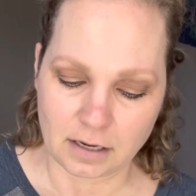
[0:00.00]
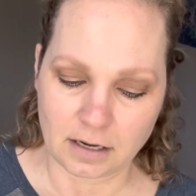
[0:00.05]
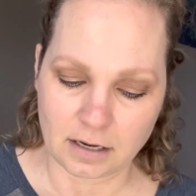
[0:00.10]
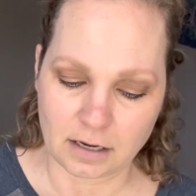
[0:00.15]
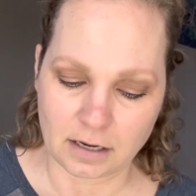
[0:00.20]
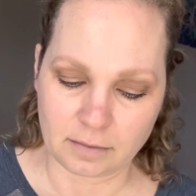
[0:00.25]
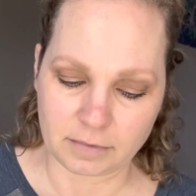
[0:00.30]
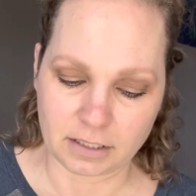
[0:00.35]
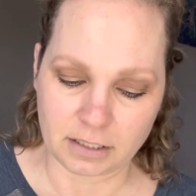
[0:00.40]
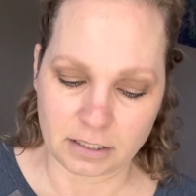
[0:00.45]

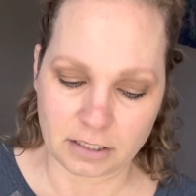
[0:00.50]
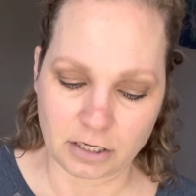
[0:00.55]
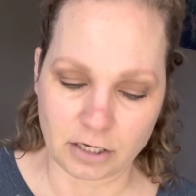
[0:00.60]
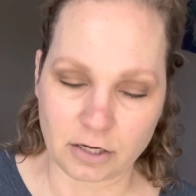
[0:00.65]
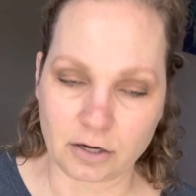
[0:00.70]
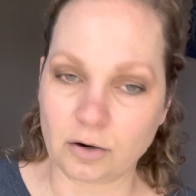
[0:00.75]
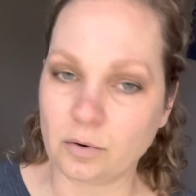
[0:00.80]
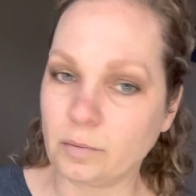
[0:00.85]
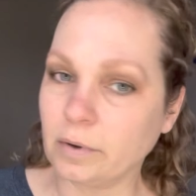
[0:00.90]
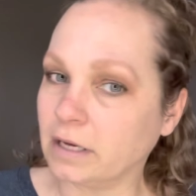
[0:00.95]
I'm going to
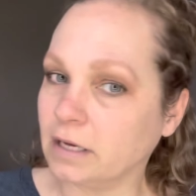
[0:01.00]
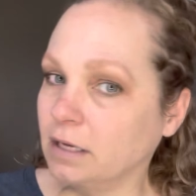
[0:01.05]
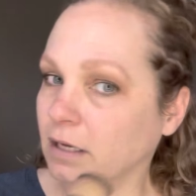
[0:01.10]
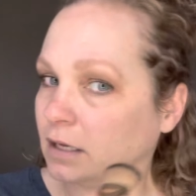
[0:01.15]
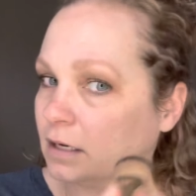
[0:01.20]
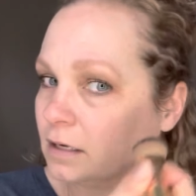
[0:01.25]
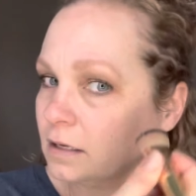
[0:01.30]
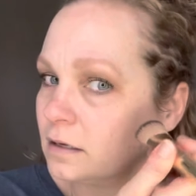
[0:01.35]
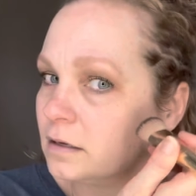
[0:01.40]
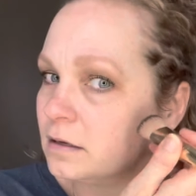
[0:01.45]
go
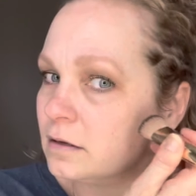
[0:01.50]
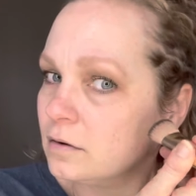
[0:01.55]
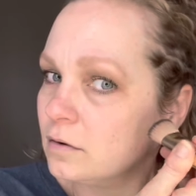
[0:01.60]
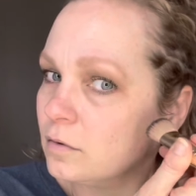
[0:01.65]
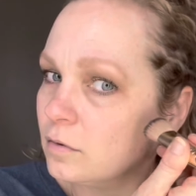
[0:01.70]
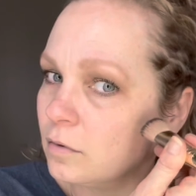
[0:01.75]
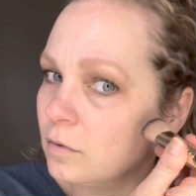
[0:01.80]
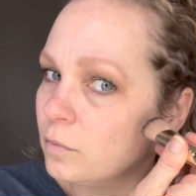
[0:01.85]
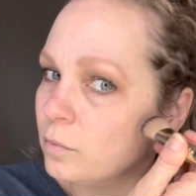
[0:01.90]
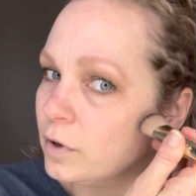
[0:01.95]
in
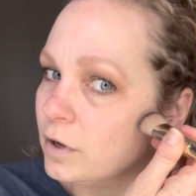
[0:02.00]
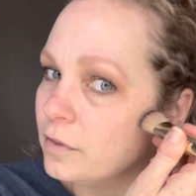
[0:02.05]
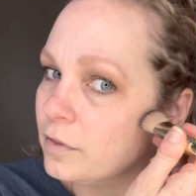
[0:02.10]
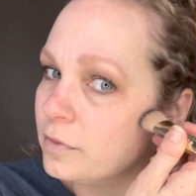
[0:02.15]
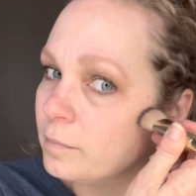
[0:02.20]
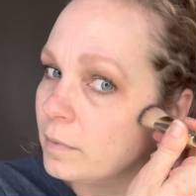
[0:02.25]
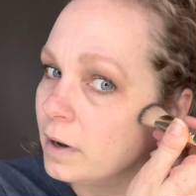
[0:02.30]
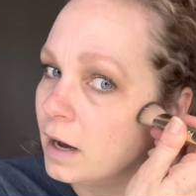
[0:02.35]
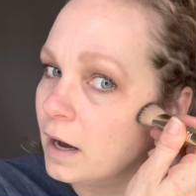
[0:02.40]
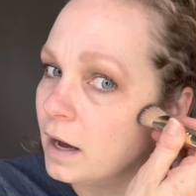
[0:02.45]
with
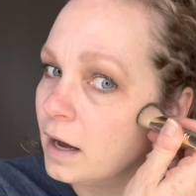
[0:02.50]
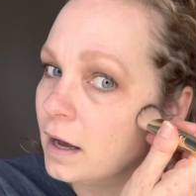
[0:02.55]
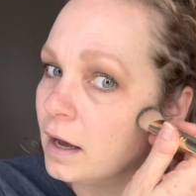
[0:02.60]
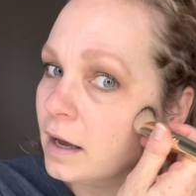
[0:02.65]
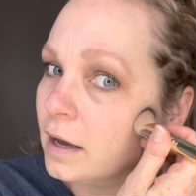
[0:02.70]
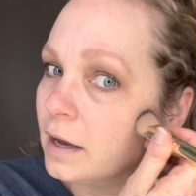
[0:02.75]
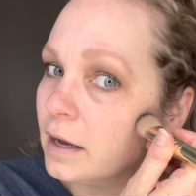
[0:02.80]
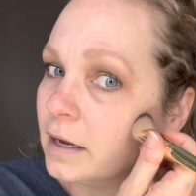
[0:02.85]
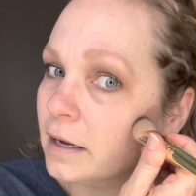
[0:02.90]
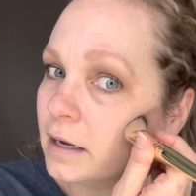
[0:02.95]

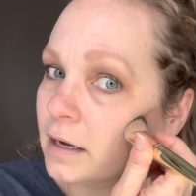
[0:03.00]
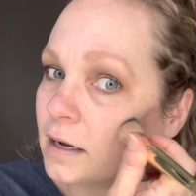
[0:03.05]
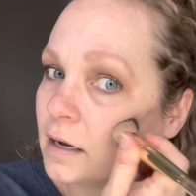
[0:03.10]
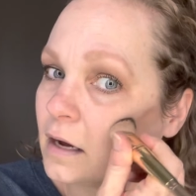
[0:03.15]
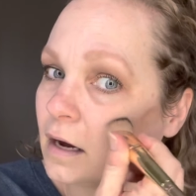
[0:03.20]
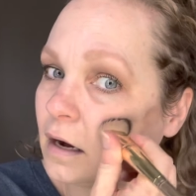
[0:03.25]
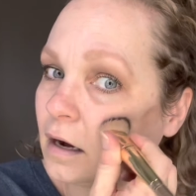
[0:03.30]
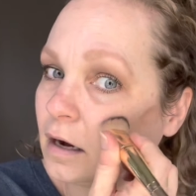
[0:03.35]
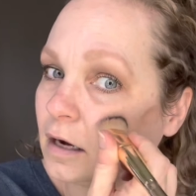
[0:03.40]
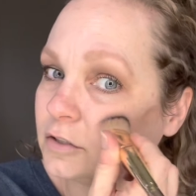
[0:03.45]
my
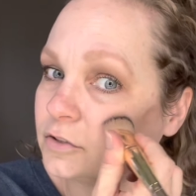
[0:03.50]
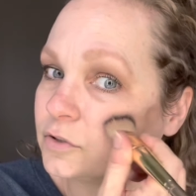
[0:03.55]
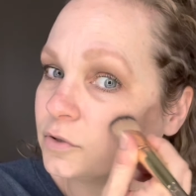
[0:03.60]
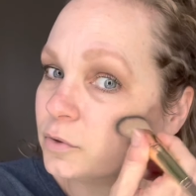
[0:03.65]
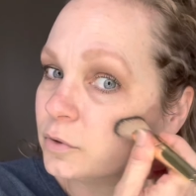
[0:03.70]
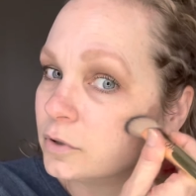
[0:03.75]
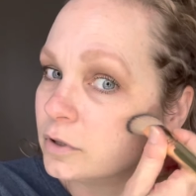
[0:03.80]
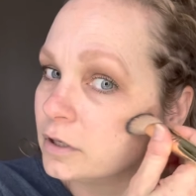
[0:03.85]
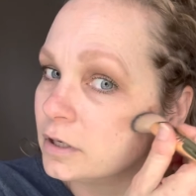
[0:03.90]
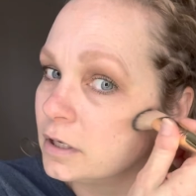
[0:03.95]

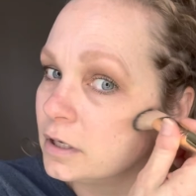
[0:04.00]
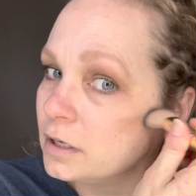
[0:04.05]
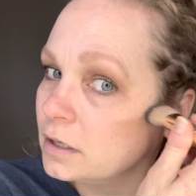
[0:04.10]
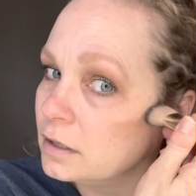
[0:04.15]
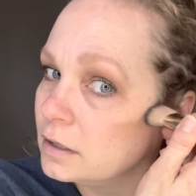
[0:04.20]
contour,